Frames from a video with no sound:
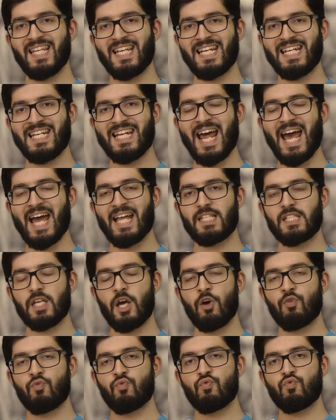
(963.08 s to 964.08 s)
the net
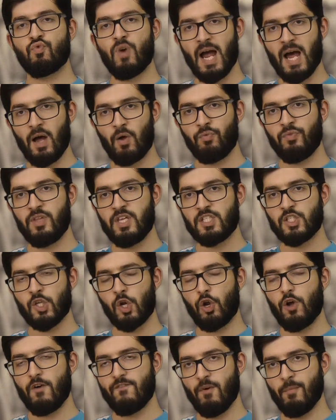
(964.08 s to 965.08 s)
around these
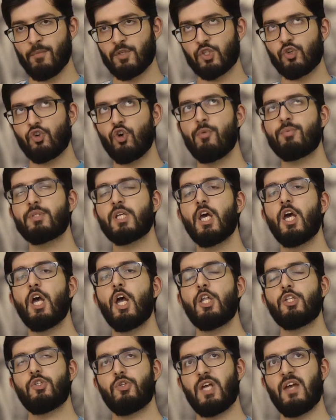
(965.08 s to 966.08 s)
non-conformist groups
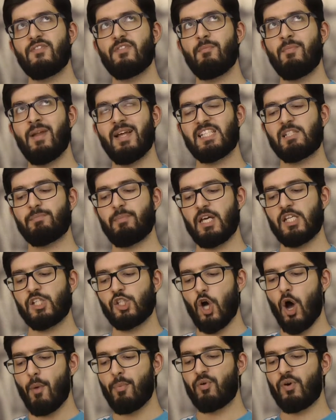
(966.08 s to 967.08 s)
to give them less space
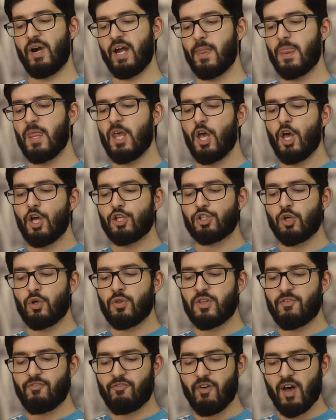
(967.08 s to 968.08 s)
to operate. So
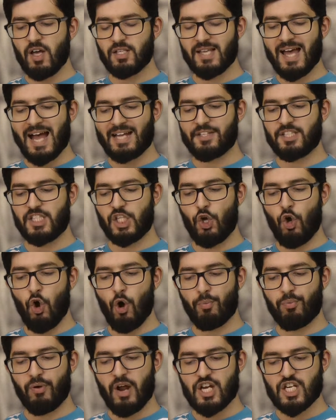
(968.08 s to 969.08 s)
the first act is the
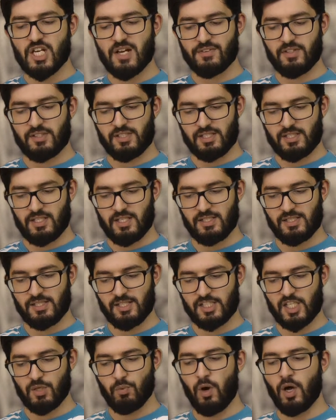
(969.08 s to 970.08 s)
Corporation Act of
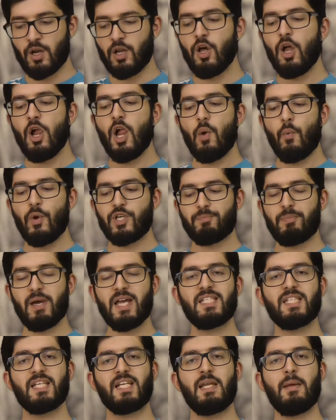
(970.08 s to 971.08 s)
1661, which
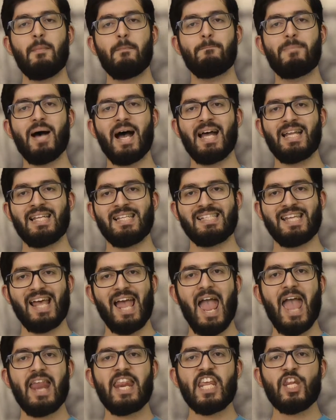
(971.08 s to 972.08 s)
basically bans
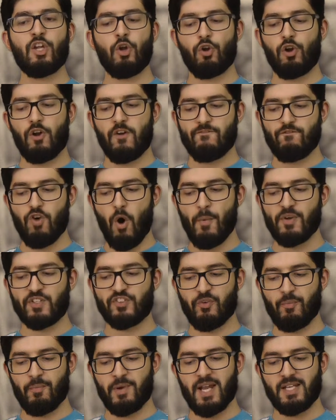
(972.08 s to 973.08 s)
any non-conformist
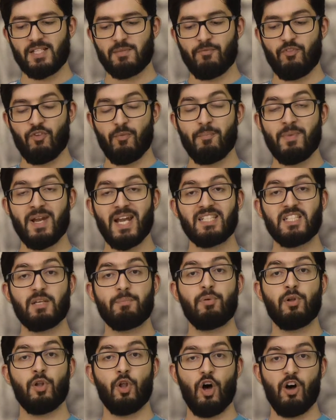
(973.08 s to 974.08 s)
from
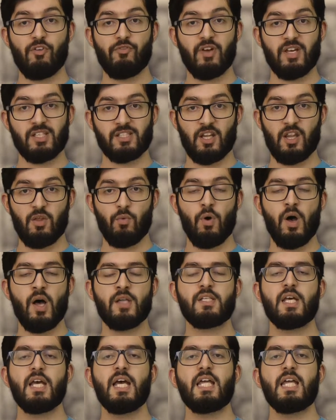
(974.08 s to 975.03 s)
municipal office. In other words,